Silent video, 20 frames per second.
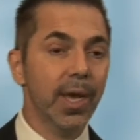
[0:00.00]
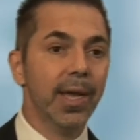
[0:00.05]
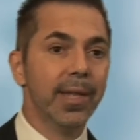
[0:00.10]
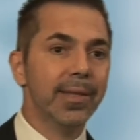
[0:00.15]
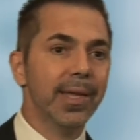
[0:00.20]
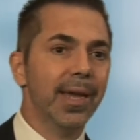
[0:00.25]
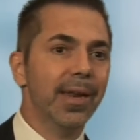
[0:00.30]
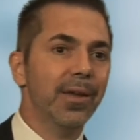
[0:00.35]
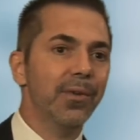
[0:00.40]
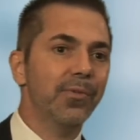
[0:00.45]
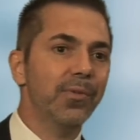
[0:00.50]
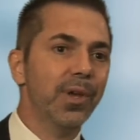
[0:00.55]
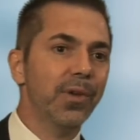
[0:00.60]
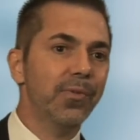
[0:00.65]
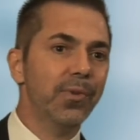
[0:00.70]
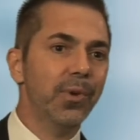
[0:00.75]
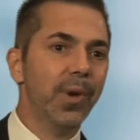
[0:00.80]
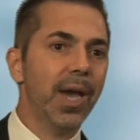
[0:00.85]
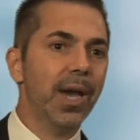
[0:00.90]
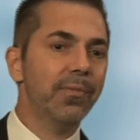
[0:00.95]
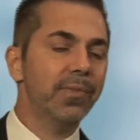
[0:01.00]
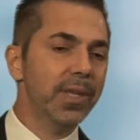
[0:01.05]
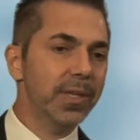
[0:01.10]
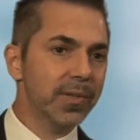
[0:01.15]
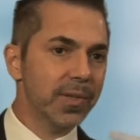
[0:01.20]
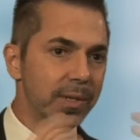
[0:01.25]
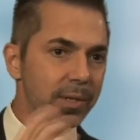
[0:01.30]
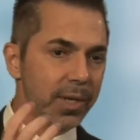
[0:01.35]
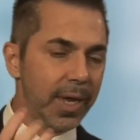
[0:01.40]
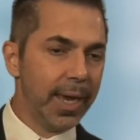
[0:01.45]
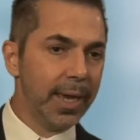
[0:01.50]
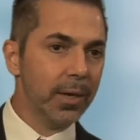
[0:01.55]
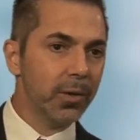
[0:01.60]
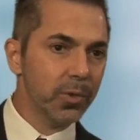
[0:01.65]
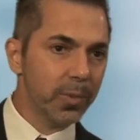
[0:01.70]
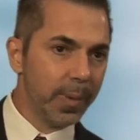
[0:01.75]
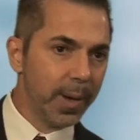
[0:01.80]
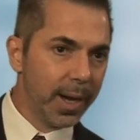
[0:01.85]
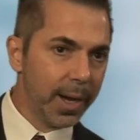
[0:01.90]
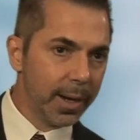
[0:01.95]
that if, if you have these
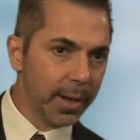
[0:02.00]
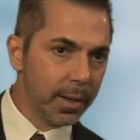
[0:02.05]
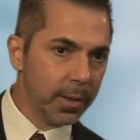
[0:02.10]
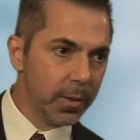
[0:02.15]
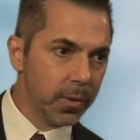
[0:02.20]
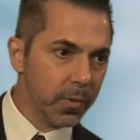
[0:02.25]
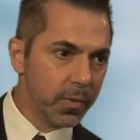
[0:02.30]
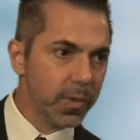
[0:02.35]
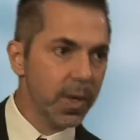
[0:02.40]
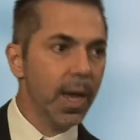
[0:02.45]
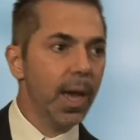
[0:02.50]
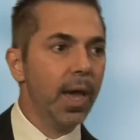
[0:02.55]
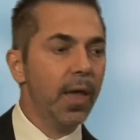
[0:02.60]
entangled particles,